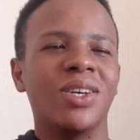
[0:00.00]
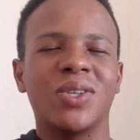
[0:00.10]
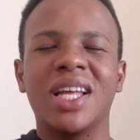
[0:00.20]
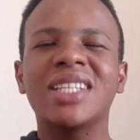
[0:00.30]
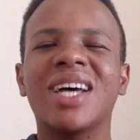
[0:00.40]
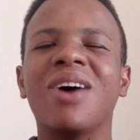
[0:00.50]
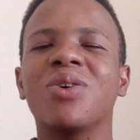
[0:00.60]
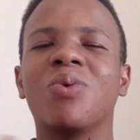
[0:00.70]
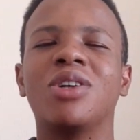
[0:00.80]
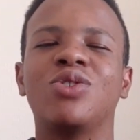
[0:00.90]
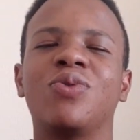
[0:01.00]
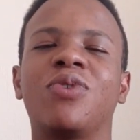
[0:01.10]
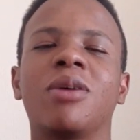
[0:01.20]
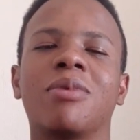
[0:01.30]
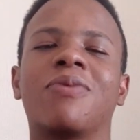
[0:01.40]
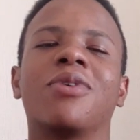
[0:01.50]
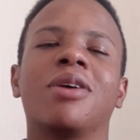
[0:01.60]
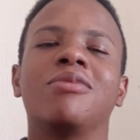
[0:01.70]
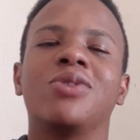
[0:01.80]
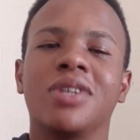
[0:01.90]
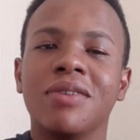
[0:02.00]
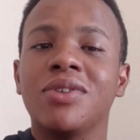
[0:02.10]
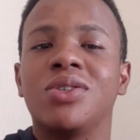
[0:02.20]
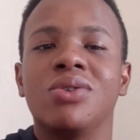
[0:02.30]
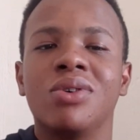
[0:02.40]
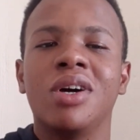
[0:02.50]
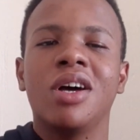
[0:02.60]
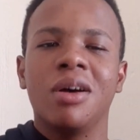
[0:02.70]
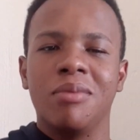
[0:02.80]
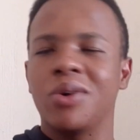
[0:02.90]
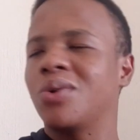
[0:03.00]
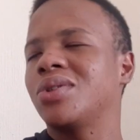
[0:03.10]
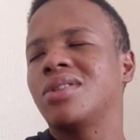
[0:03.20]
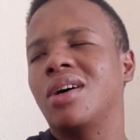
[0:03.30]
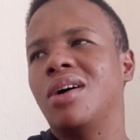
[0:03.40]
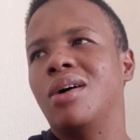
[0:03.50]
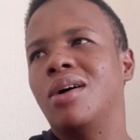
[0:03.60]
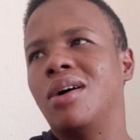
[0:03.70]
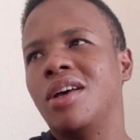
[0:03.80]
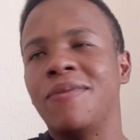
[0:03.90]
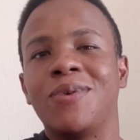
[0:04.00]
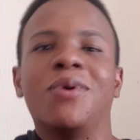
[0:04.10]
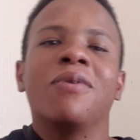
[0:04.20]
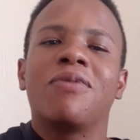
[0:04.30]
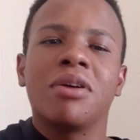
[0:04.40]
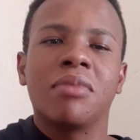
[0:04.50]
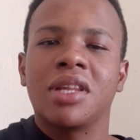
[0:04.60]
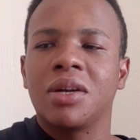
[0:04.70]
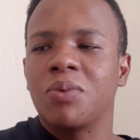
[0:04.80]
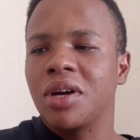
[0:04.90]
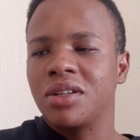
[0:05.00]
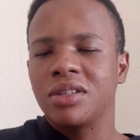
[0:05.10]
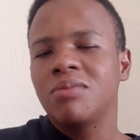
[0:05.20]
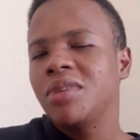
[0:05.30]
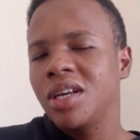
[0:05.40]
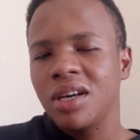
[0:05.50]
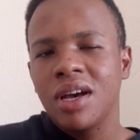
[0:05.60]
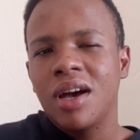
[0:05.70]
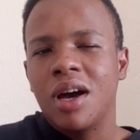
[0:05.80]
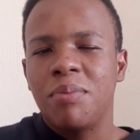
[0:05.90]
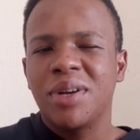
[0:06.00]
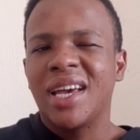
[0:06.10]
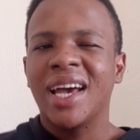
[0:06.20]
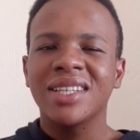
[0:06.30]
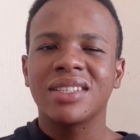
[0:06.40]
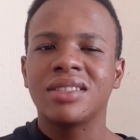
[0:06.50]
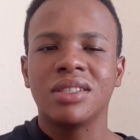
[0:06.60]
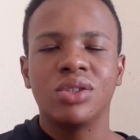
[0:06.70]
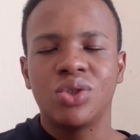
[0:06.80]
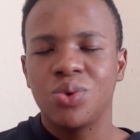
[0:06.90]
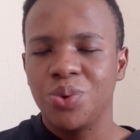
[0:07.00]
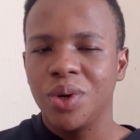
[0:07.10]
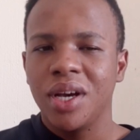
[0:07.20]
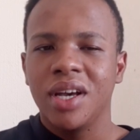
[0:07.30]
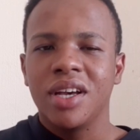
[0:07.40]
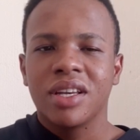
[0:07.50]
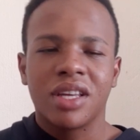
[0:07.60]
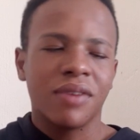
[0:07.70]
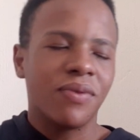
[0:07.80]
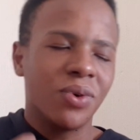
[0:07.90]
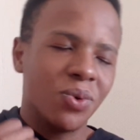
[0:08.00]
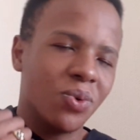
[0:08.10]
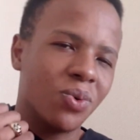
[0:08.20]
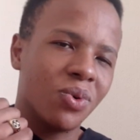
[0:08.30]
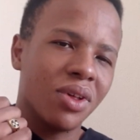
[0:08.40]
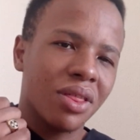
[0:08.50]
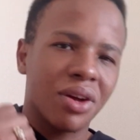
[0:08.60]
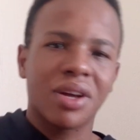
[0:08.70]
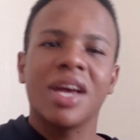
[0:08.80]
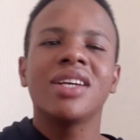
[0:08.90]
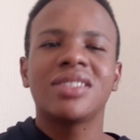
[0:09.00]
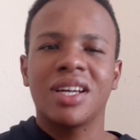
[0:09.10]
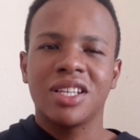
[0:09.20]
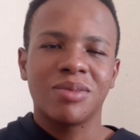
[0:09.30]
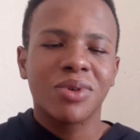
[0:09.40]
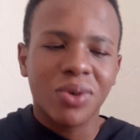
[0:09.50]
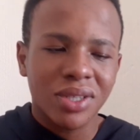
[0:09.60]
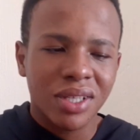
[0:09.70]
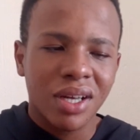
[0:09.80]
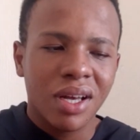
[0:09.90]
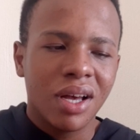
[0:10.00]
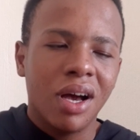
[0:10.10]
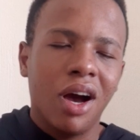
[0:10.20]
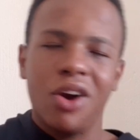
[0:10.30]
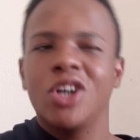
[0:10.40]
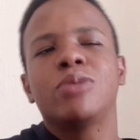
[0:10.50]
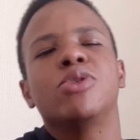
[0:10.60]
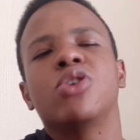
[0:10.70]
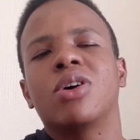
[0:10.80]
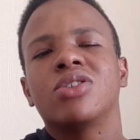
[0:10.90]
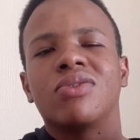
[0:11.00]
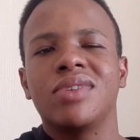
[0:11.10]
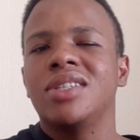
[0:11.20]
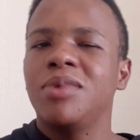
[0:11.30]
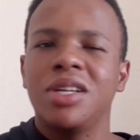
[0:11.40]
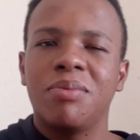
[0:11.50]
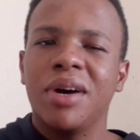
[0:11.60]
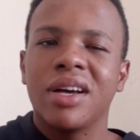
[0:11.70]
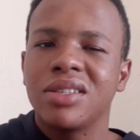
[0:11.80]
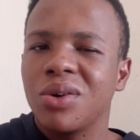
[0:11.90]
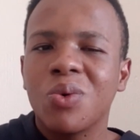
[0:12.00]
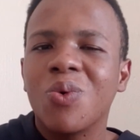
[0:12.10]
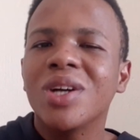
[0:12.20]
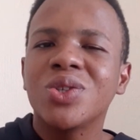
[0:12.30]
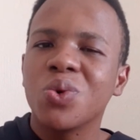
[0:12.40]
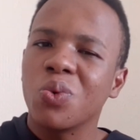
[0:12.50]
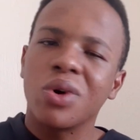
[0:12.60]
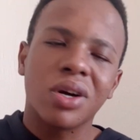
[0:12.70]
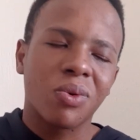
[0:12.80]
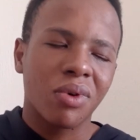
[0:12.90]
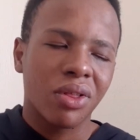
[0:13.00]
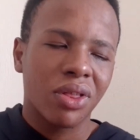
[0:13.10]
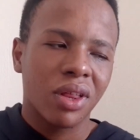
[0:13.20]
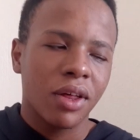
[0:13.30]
So that's how you want to frame it for them to give it to you. Because if you don't frame it that way, they'll be a bit hesitant to give you their case studies, because a large majority of these media buyers, they don't want to work with